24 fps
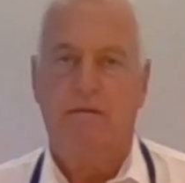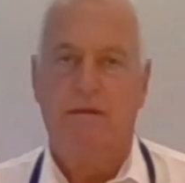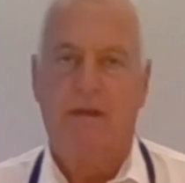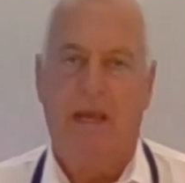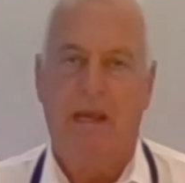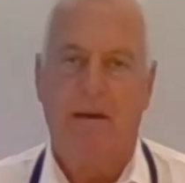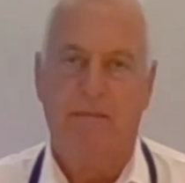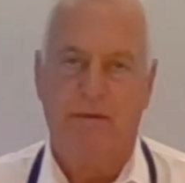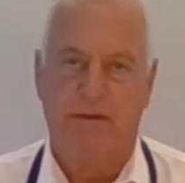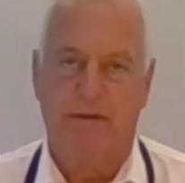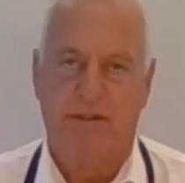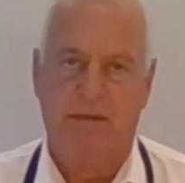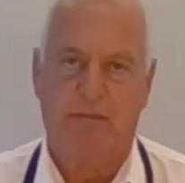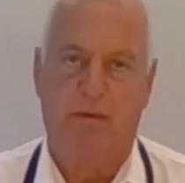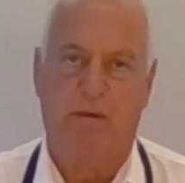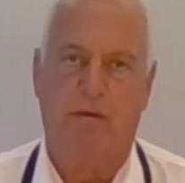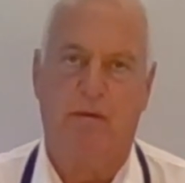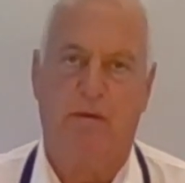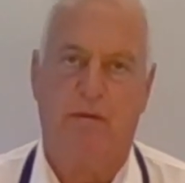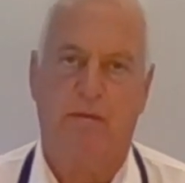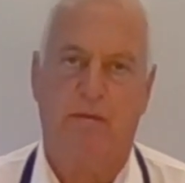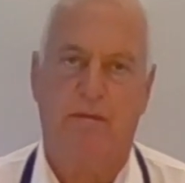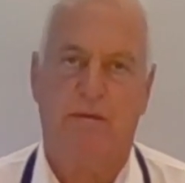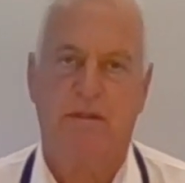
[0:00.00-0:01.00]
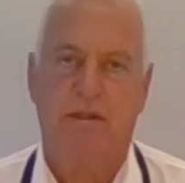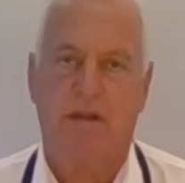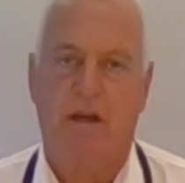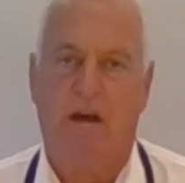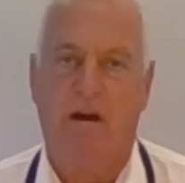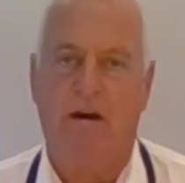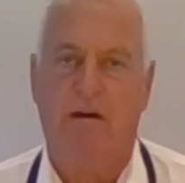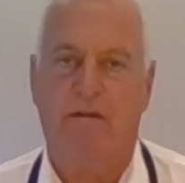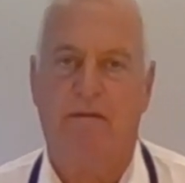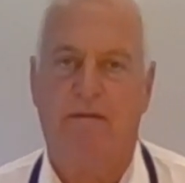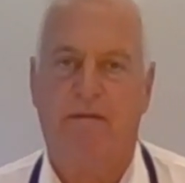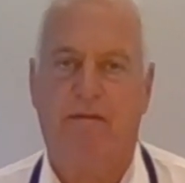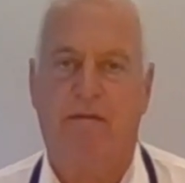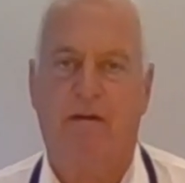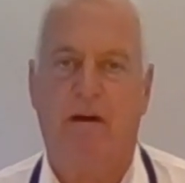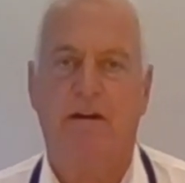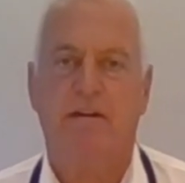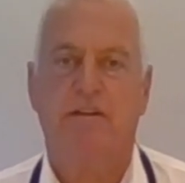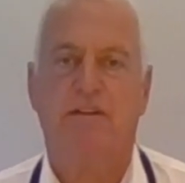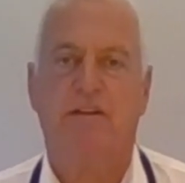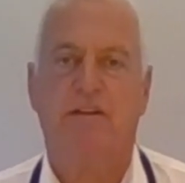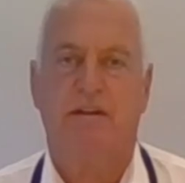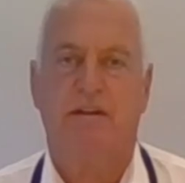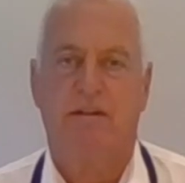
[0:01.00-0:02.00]
tablespoons of fresh
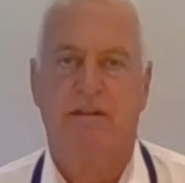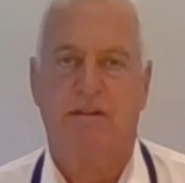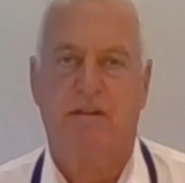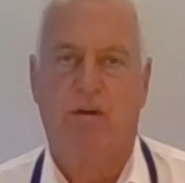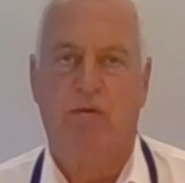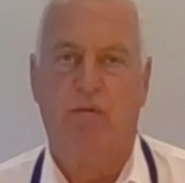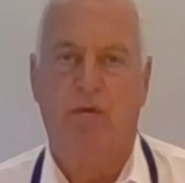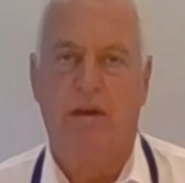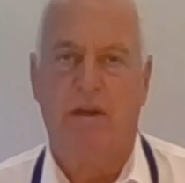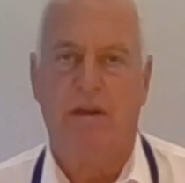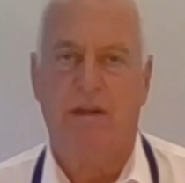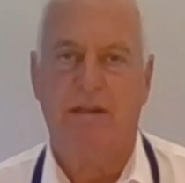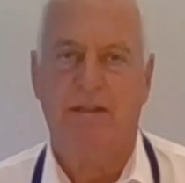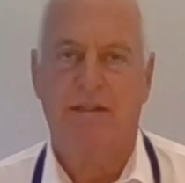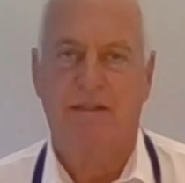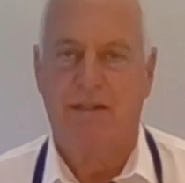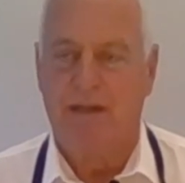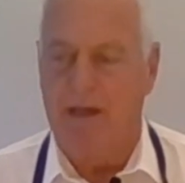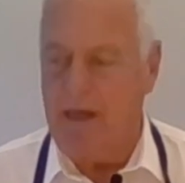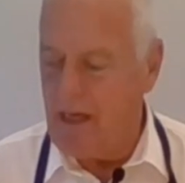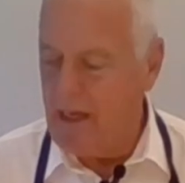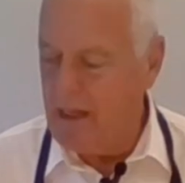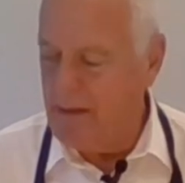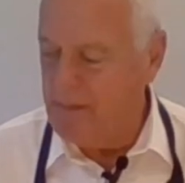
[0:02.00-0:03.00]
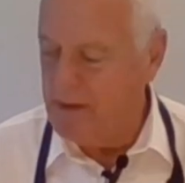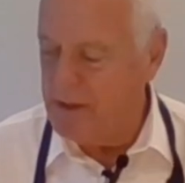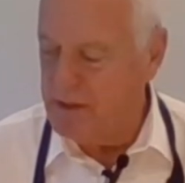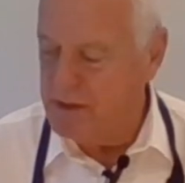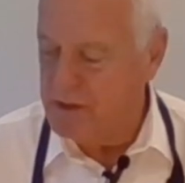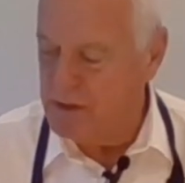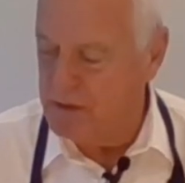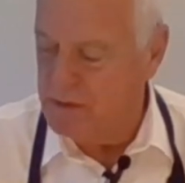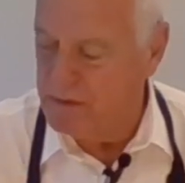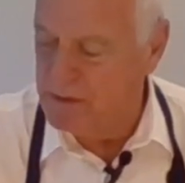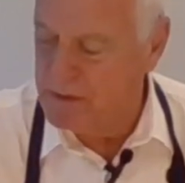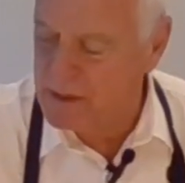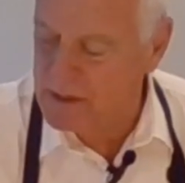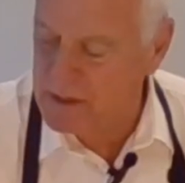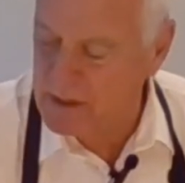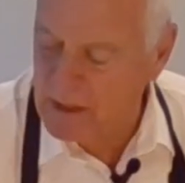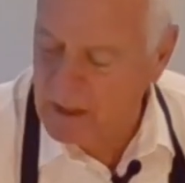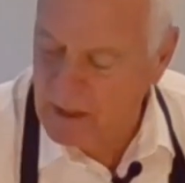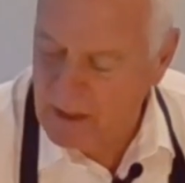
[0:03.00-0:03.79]
squeezed lemon juice.